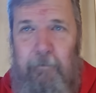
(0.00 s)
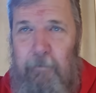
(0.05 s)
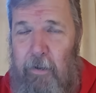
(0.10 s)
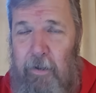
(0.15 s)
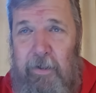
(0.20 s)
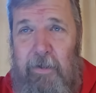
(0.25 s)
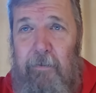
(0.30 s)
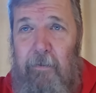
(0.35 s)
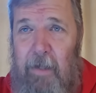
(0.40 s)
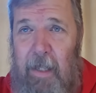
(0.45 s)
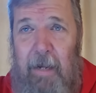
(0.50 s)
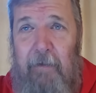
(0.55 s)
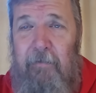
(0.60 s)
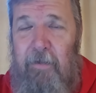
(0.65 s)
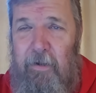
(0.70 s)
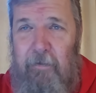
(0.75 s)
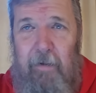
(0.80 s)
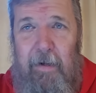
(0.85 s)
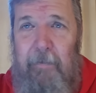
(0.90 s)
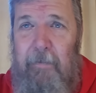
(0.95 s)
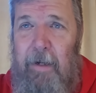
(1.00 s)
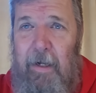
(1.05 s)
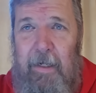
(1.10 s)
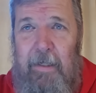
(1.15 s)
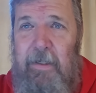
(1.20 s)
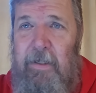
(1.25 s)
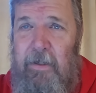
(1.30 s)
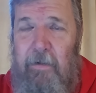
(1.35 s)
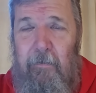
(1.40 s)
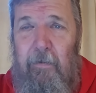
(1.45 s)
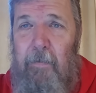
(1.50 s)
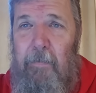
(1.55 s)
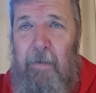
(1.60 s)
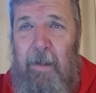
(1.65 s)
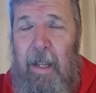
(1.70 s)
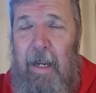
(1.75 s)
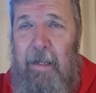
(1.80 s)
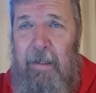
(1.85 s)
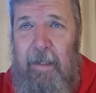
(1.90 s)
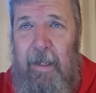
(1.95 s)
Person will have 3 minutes to
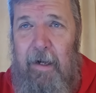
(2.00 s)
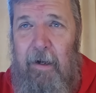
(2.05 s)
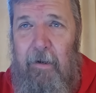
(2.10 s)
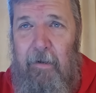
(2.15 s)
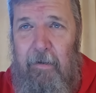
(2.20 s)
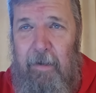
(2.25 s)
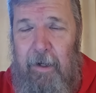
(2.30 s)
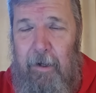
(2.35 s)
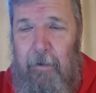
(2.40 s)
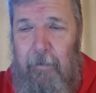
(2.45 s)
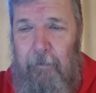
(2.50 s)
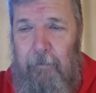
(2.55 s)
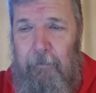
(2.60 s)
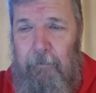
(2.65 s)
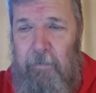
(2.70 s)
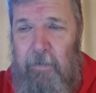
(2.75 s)
reply. They are there.